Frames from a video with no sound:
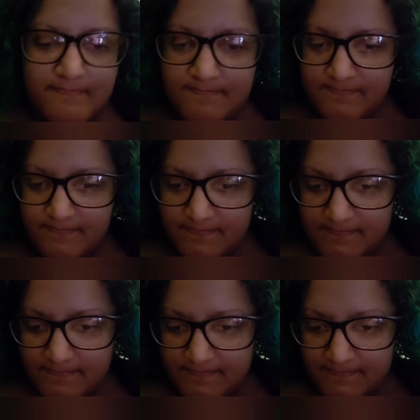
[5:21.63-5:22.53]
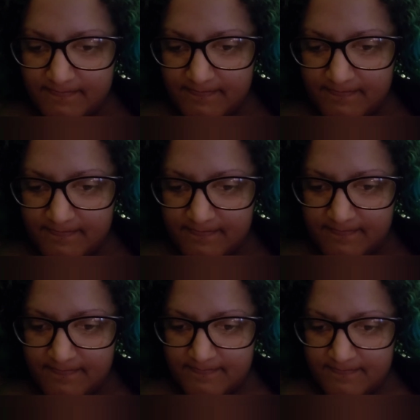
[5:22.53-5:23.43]

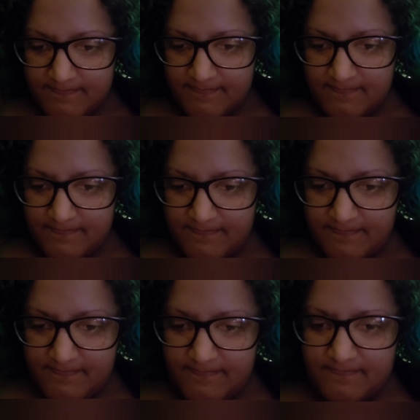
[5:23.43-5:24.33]
Nothing is said.